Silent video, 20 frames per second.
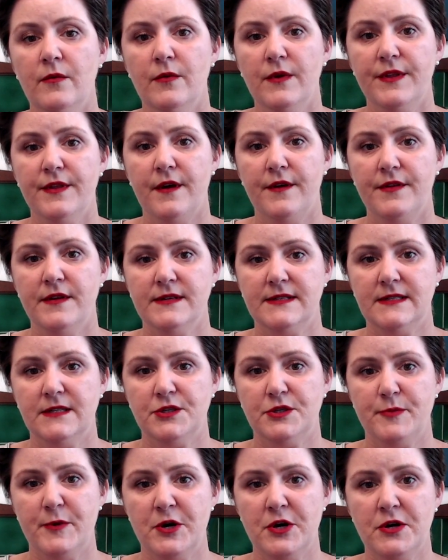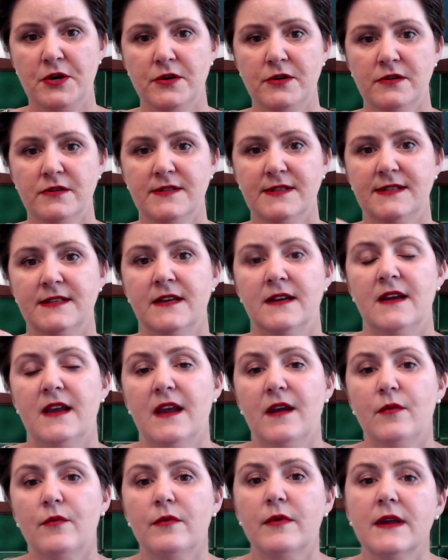all the stitch markers,
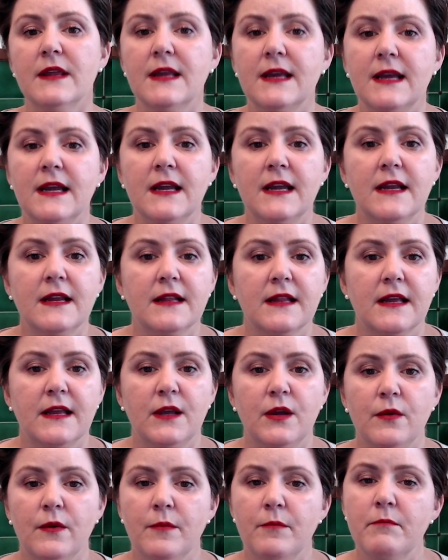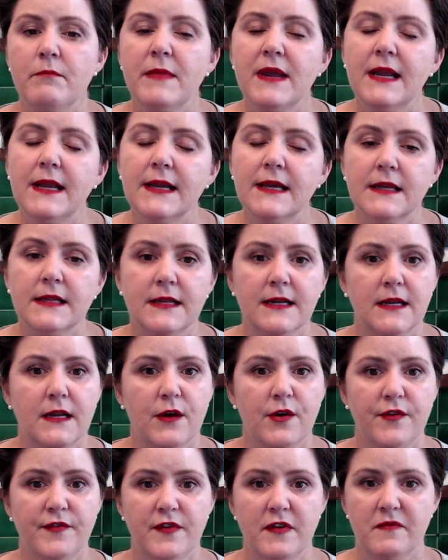it really, like, you immediately know
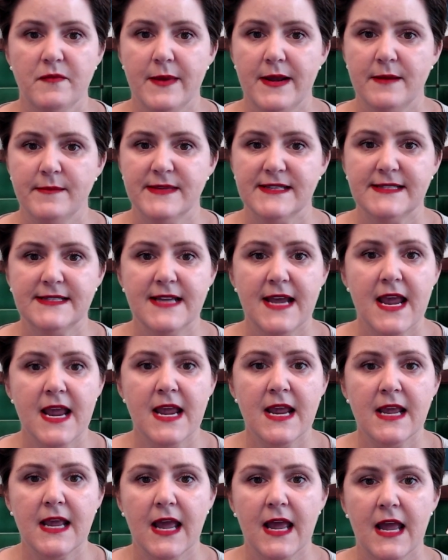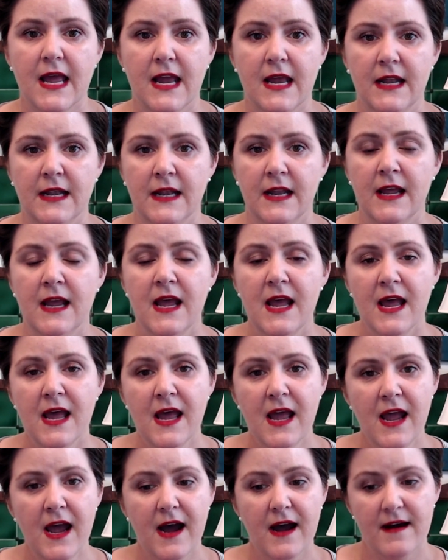if you've made a mistake, and
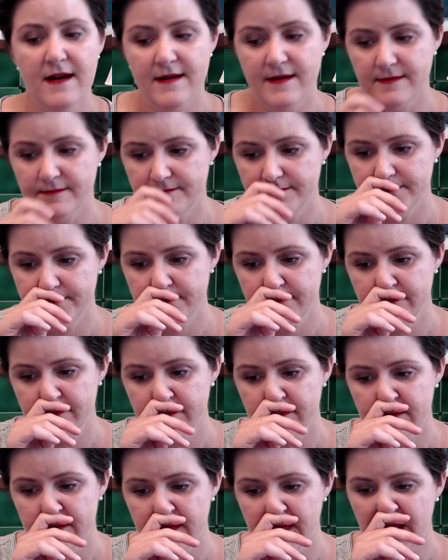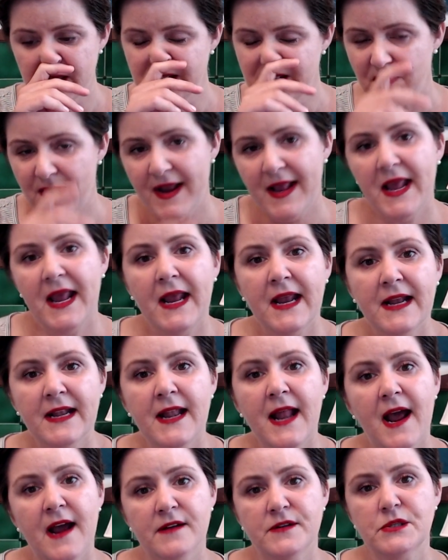so I can
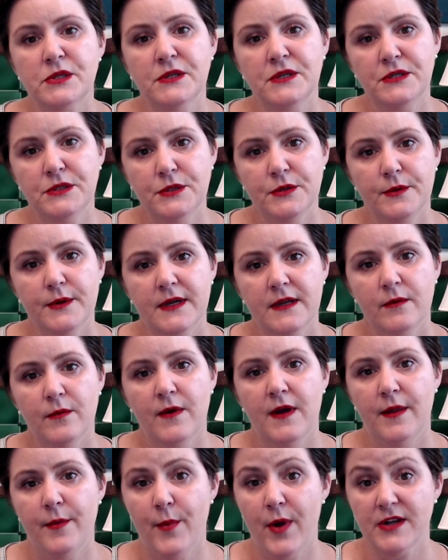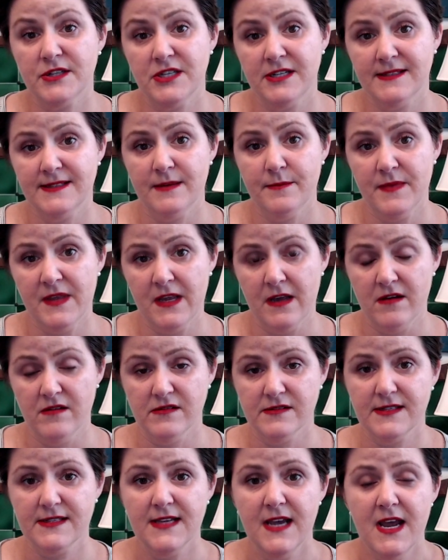actually do it while I'm watching something
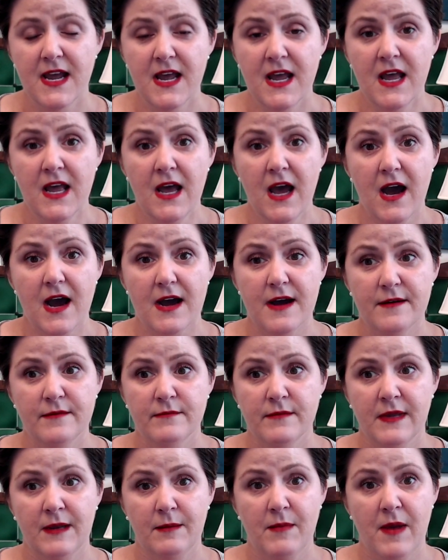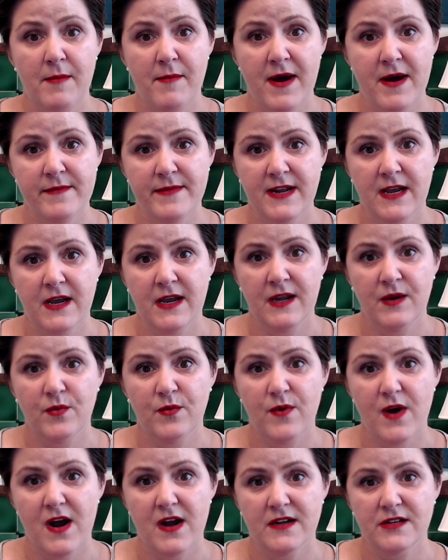else. Like my mom and I
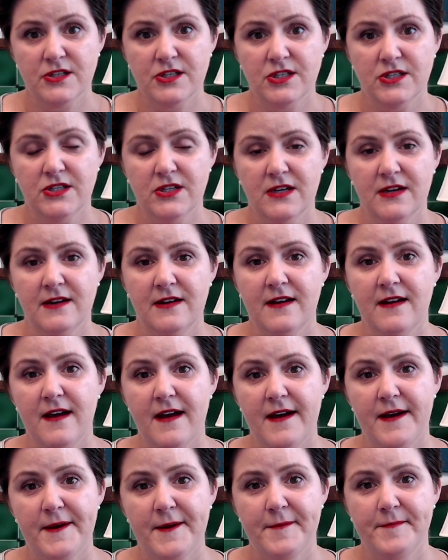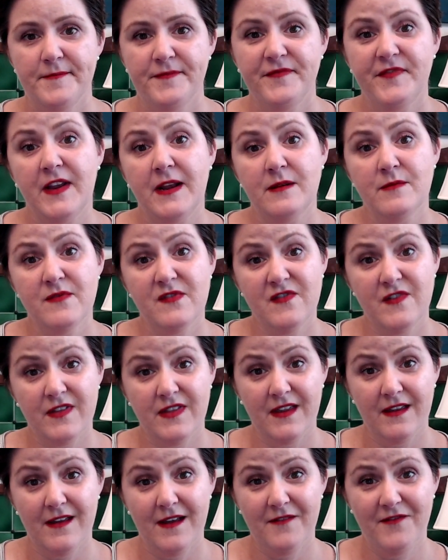watched Phantom
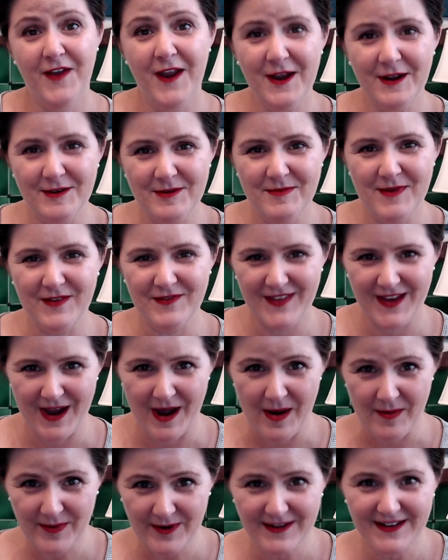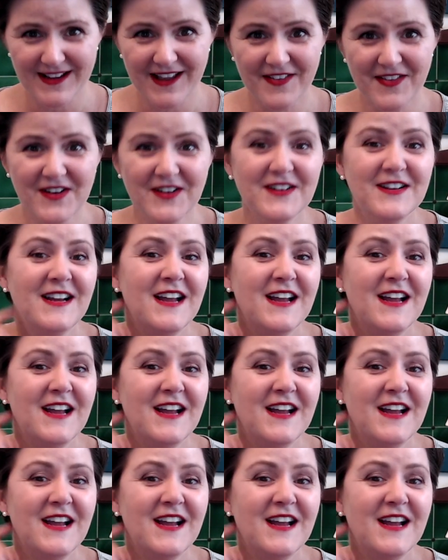of the Opera together.